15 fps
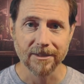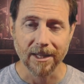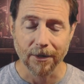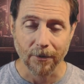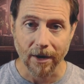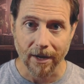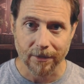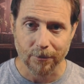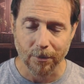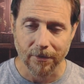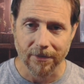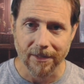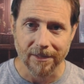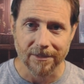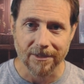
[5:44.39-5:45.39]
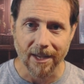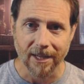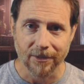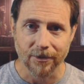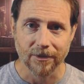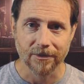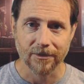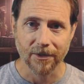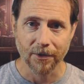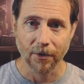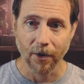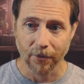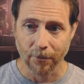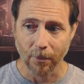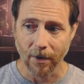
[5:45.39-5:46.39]
interact with these agents that are
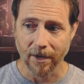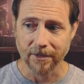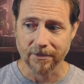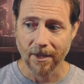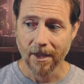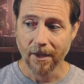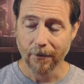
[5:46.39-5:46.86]
otherwise